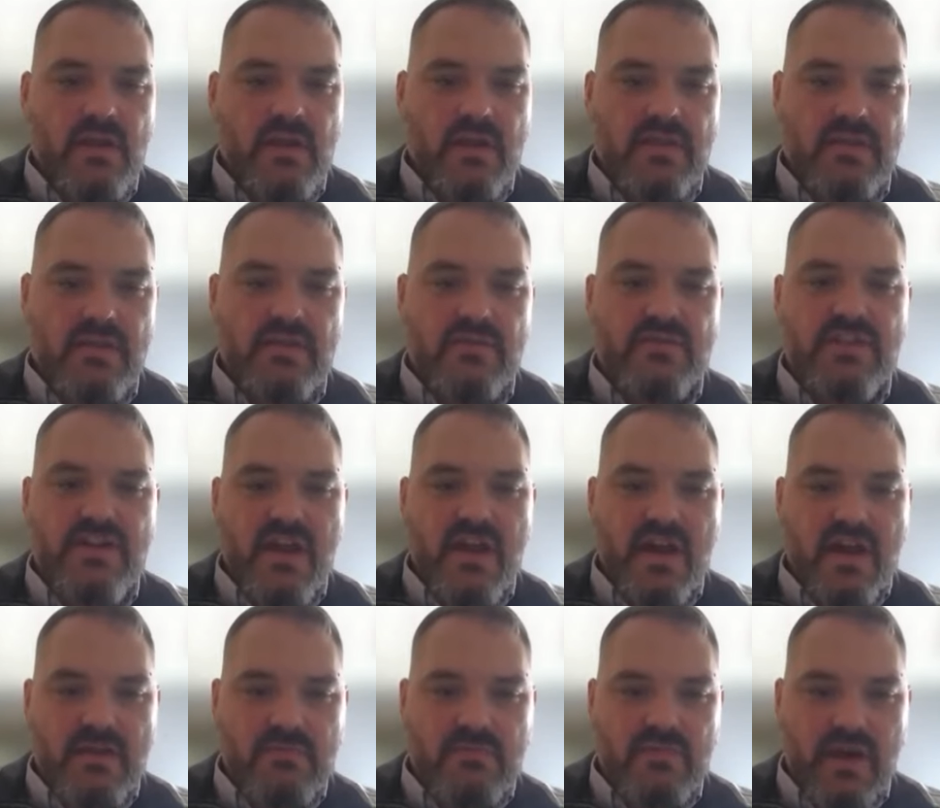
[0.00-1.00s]
And then there's
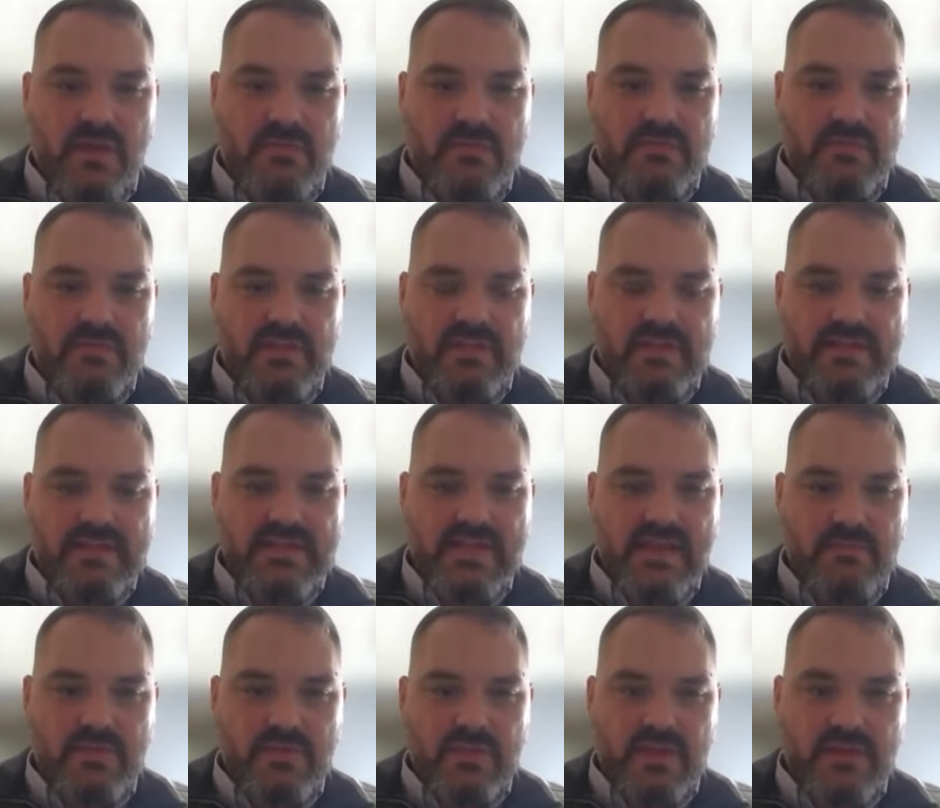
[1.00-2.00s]
non-probability
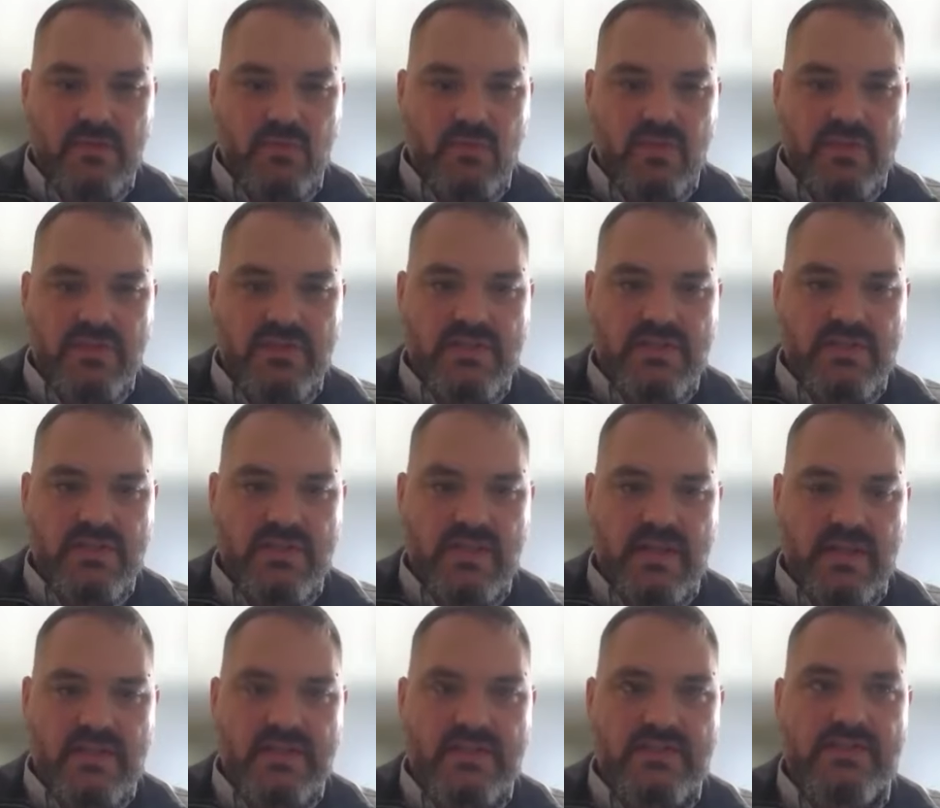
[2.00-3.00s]
sampling, which
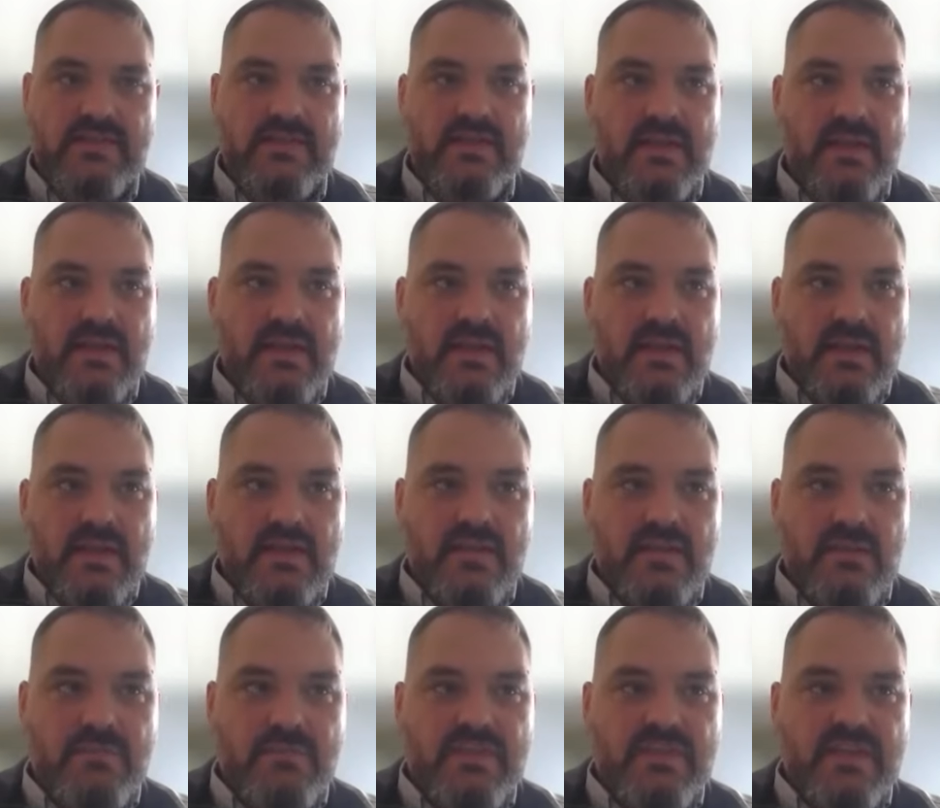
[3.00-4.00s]
has
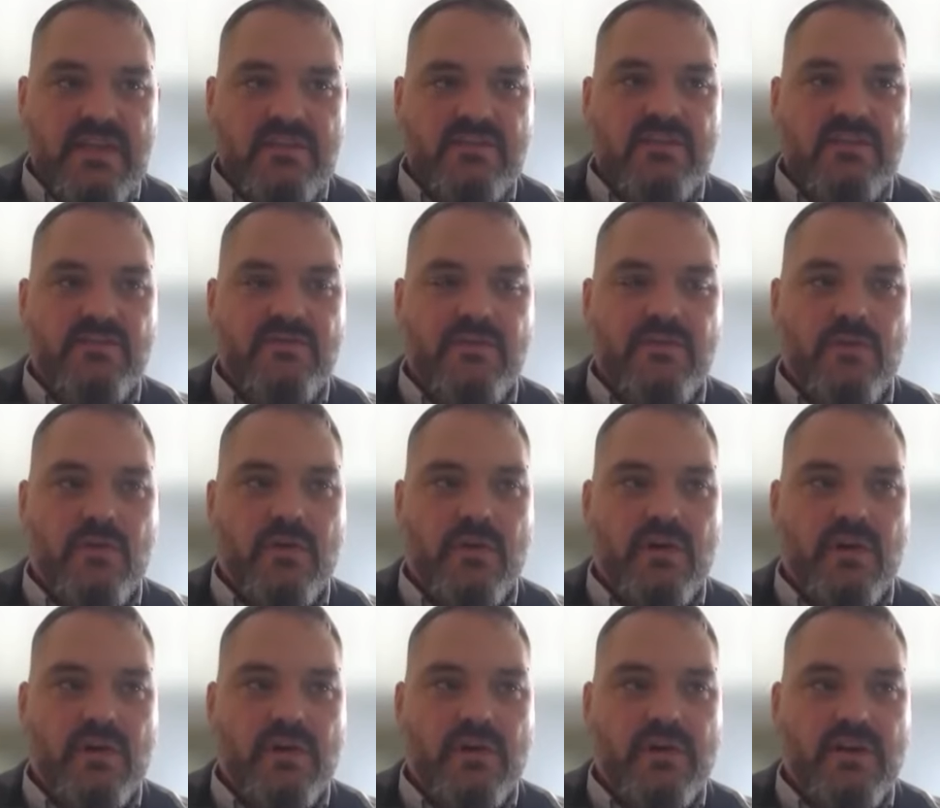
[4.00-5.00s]
the potential
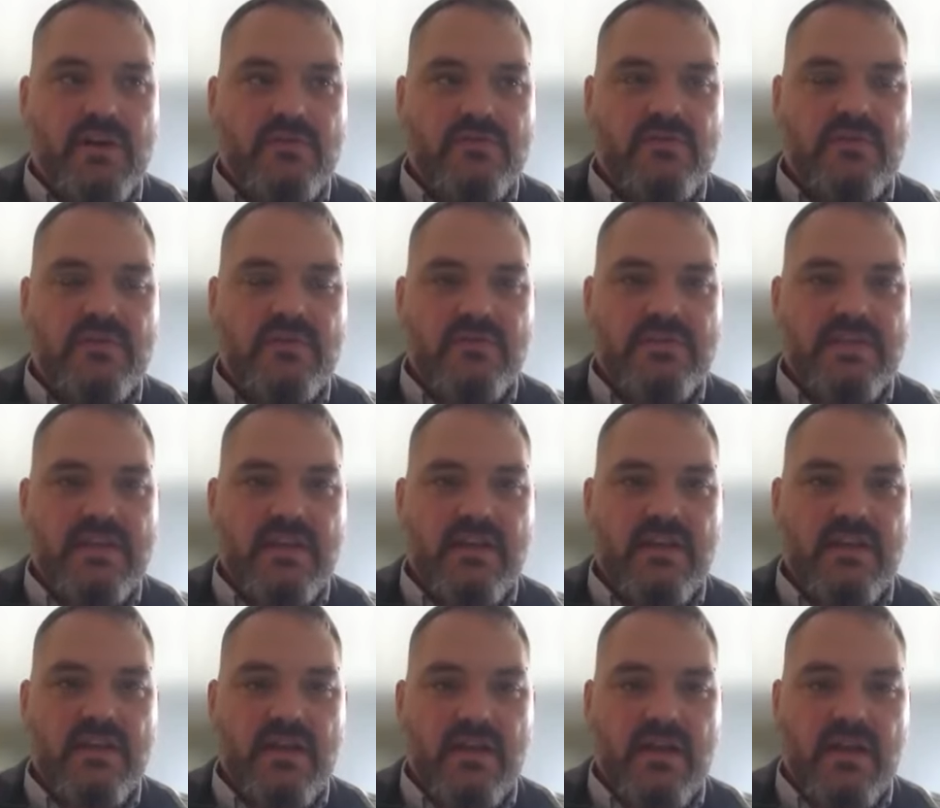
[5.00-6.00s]
for
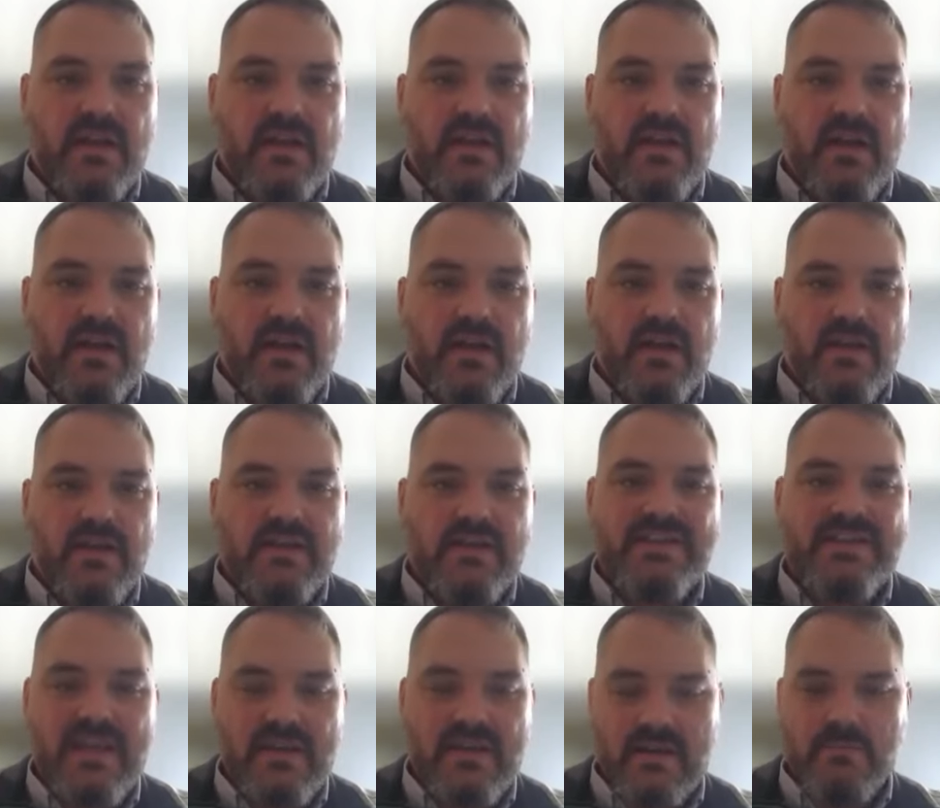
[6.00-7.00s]
introducing
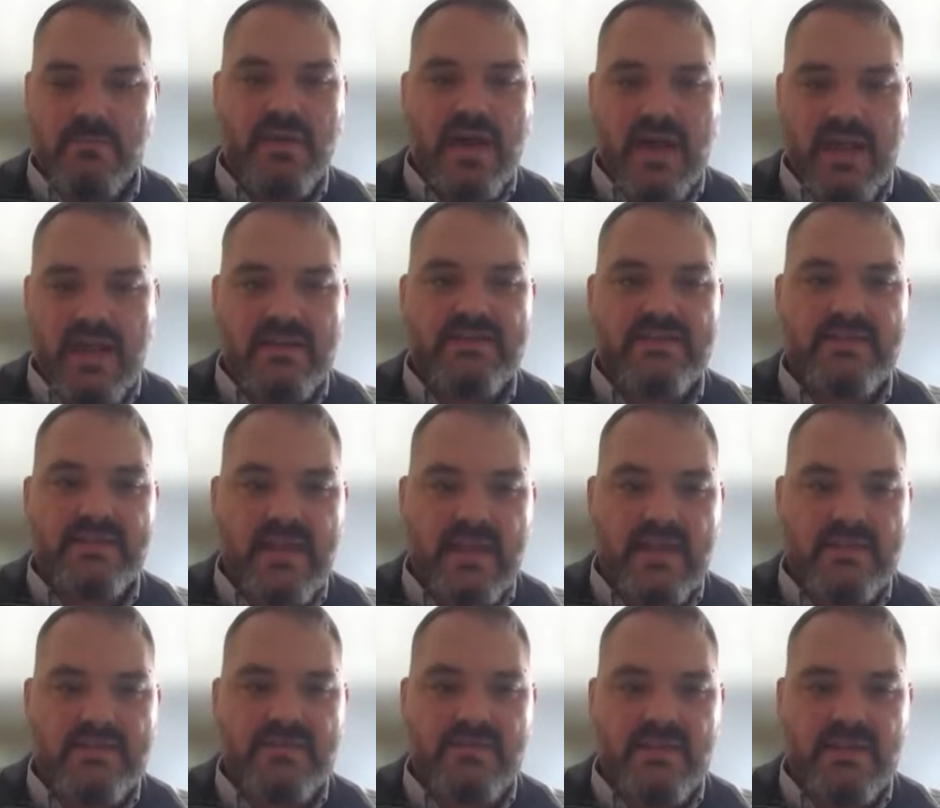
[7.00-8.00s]
unintended bias and
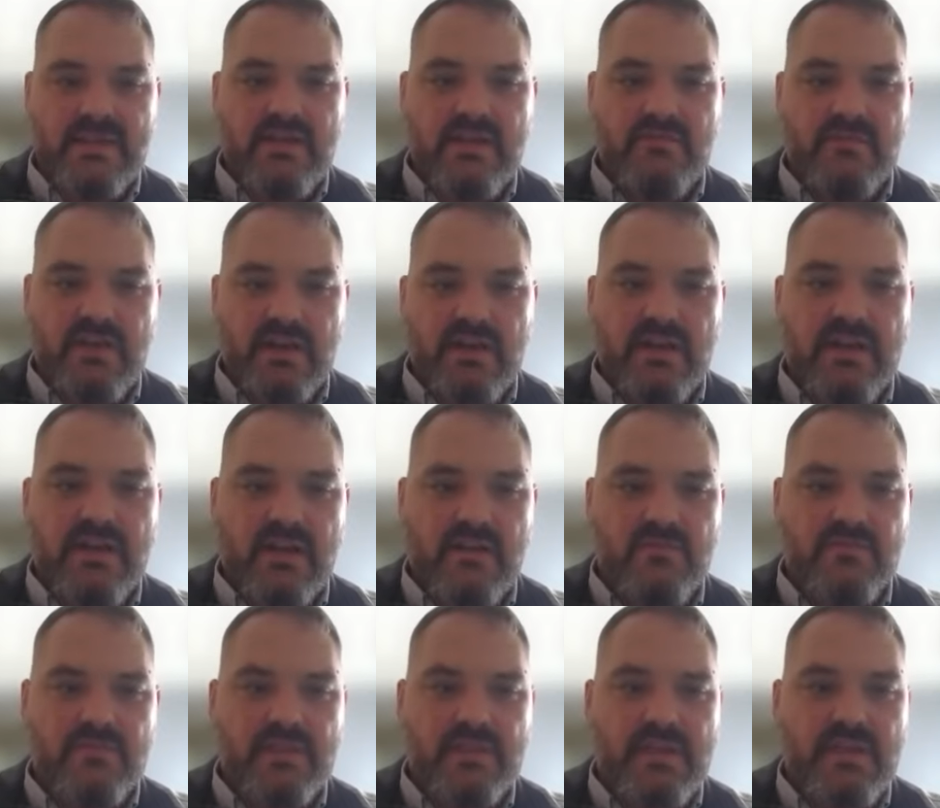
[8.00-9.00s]
has to be done very
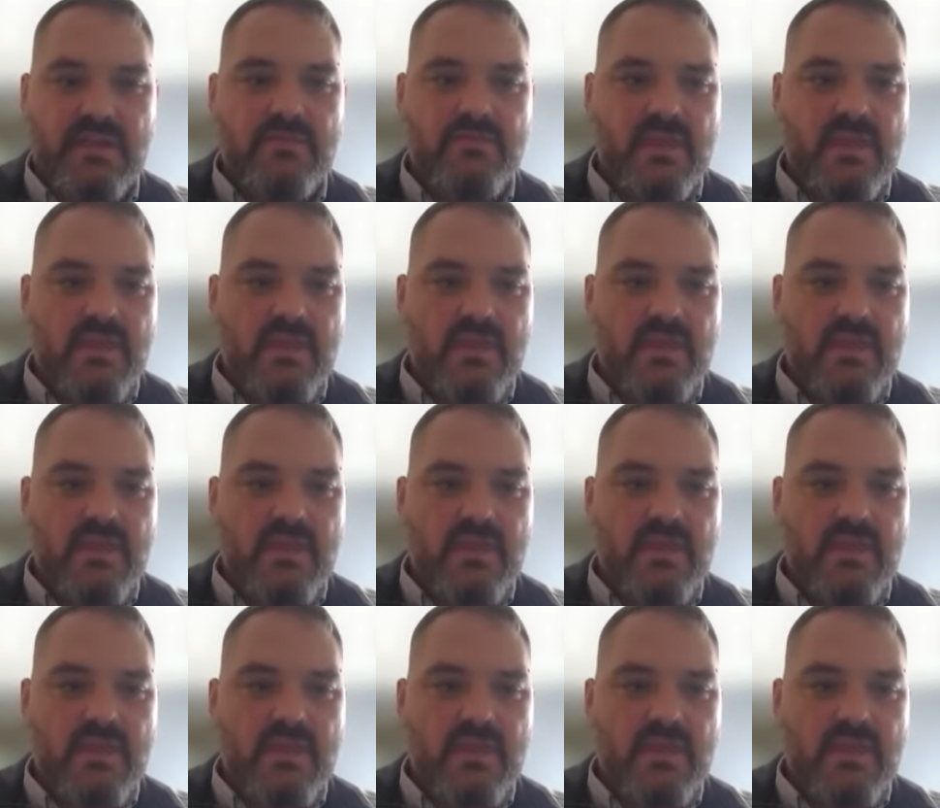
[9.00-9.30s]
carefully.